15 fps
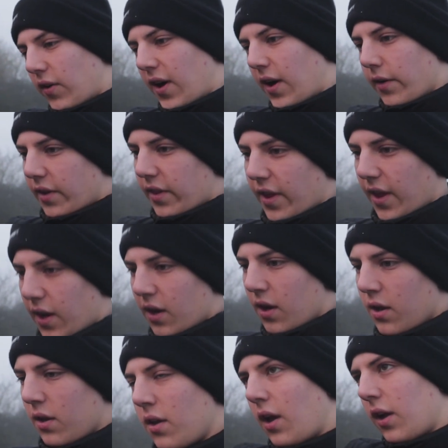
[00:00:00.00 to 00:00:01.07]
around and then
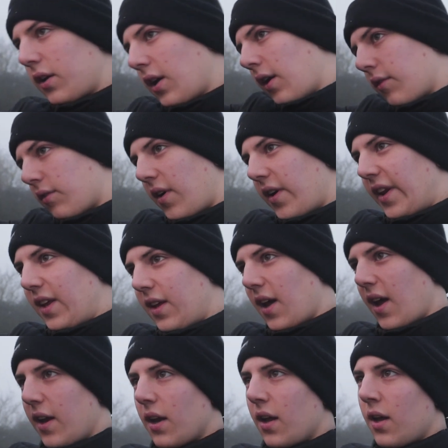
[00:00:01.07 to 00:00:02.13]
curves around
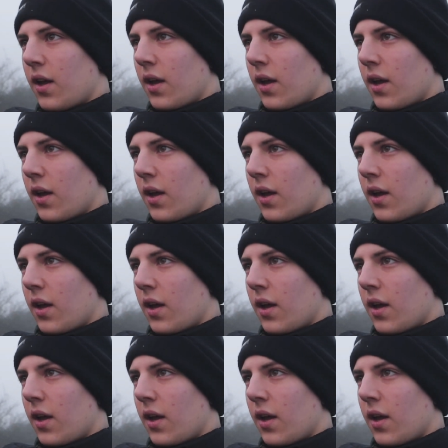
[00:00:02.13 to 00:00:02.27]
again